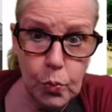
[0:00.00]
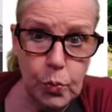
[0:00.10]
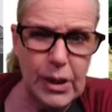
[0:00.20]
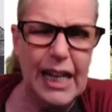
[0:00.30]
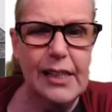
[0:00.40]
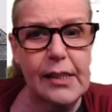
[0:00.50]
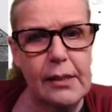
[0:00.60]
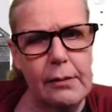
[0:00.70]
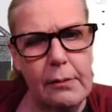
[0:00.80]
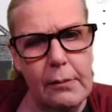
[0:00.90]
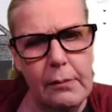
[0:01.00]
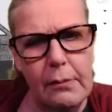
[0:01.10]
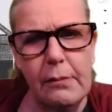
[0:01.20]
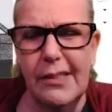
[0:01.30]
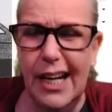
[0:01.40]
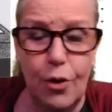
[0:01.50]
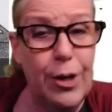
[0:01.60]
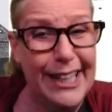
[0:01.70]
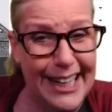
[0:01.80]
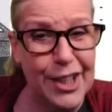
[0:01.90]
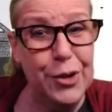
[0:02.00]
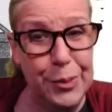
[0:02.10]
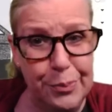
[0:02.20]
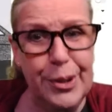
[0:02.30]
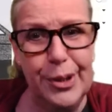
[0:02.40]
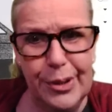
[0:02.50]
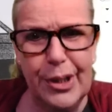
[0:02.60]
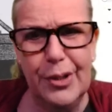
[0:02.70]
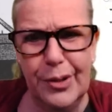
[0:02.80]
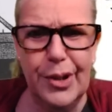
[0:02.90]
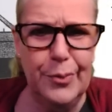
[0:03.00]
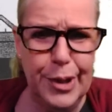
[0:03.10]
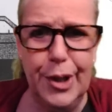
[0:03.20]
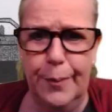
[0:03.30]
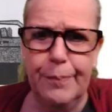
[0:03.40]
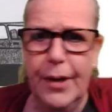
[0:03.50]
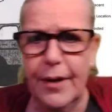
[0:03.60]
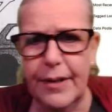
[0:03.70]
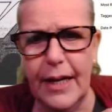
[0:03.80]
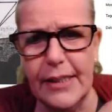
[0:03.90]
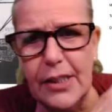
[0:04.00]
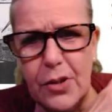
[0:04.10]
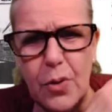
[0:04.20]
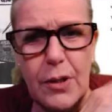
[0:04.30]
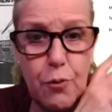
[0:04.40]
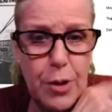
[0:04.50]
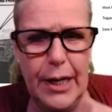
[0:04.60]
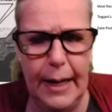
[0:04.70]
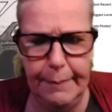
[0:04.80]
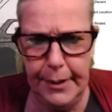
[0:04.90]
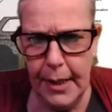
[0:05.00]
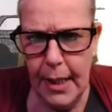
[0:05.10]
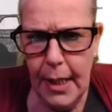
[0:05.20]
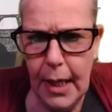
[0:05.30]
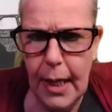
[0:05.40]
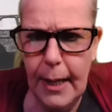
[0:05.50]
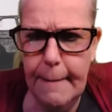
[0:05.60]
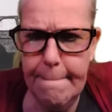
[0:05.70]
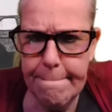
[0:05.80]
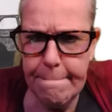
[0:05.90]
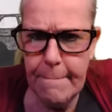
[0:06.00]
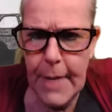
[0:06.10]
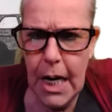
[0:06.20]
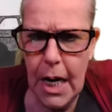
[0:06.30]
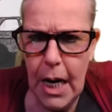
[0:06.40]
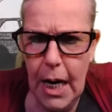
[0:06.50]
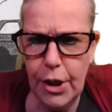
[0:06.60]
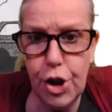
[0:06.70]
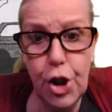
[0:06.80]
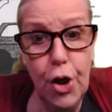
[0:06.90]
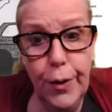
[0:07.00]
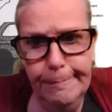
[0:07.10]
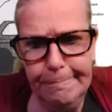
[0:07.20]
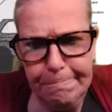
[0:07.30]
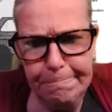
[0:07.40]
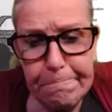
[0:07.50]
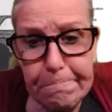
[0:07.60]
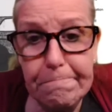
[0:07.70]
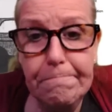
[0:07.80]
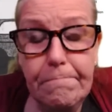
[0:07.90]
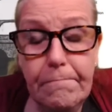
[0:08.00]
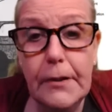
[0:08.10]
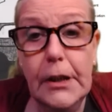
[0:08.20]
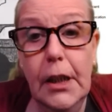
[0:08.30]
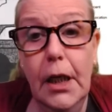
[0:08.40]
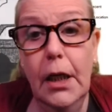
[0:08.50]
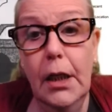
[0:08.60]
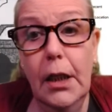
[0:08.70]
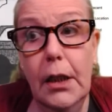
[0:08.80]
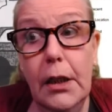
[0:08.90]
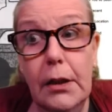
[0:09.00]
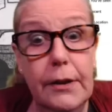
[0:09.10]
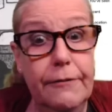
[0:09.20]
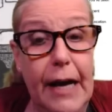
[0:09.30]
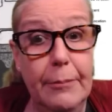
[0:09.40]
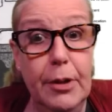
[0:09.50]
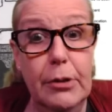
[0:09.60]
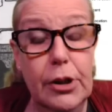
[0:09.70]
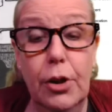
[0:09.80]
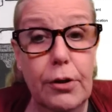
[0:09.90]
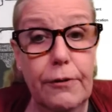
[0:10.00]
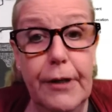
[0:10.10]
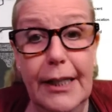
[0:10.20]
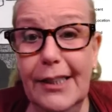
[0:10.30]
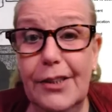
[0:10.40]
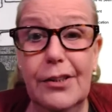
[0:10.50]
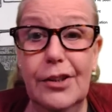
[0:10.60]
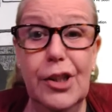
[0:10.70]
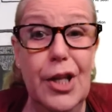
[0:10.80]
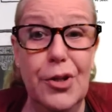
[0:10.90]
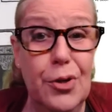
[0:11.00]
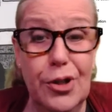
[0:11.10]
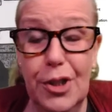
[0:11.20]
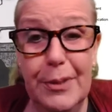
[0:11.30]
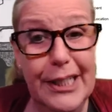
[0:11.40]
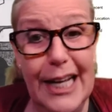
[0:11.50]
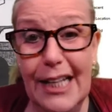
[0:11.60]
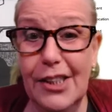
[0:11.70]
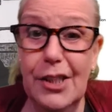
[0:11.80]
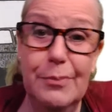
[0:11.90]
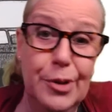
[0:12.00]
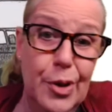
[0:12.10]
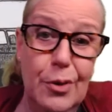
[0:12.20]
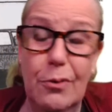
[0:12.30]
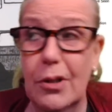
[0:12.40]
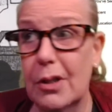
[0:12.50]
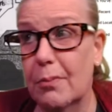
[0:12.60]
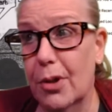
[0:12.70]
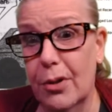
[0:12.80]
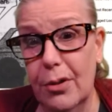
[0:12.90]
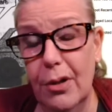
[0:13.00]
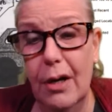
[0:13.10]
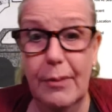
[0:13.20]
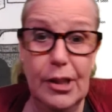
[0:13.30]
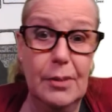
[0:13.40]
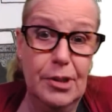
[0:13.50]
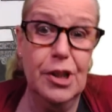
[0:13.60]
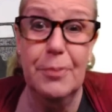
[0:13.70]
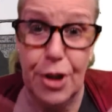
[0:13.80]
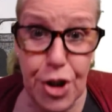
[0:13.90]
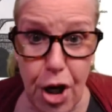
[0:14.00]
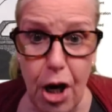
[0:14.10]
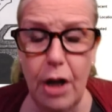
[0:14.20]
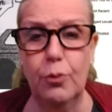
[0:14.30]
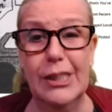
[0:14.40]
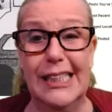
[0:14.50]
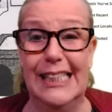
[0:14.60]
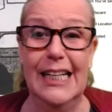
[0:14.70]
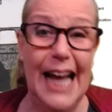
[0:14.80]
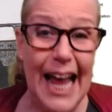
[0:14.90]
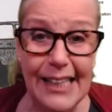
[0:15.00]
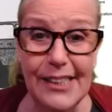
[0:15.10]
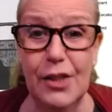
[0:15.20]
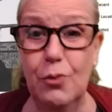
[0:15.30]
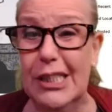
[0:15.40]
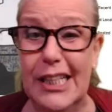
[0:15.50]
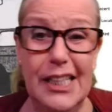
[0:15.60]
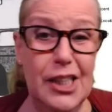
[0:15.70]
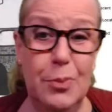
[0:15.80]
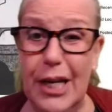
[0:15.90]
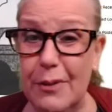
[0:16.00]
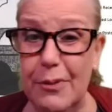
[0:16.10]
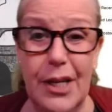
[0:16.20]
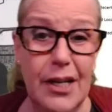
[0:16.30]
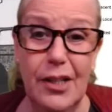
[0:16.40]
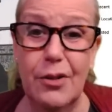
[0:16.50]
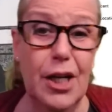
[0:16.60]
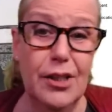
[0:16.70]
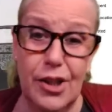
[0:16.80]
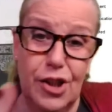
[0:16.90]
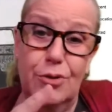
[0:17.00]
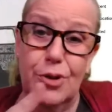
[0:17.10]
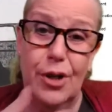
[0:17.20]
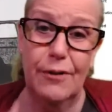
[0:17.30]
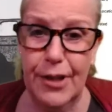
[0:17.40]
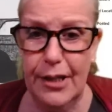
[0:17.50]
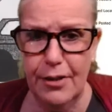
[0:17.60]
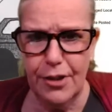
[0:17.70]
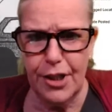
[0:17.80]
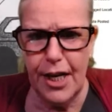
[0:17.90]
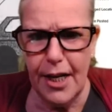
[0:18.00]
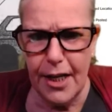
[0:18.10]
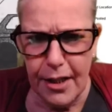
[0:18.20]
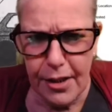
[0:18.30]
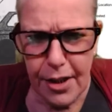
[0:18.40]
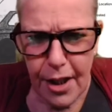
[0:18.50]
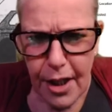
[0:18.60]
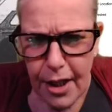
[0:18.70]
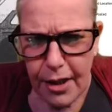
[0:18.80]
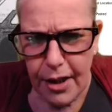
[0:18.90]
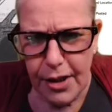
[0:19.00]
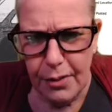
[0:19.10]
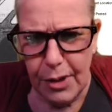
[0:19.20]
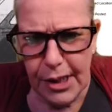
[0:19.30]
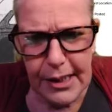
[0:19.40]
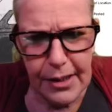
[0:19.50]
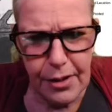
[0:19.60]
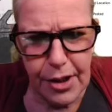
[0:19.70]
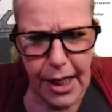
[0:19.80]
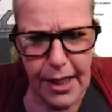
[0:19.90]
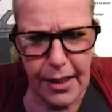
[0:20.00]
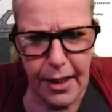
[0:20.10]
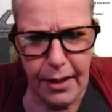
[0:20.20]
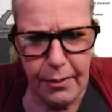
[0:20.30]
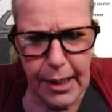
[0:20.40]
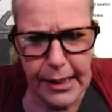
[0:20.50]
that's not quite accurate, but there, there we go. That's sort of what happened. Um, and so uh, the family was notified that there, should they thought she'd been an accident, but no, it was a murder. I mean, someone she'd been shot. Was it an accident? Was it kids playing with you know guns shooting off of the interstate? Because because it was an interstate uh, right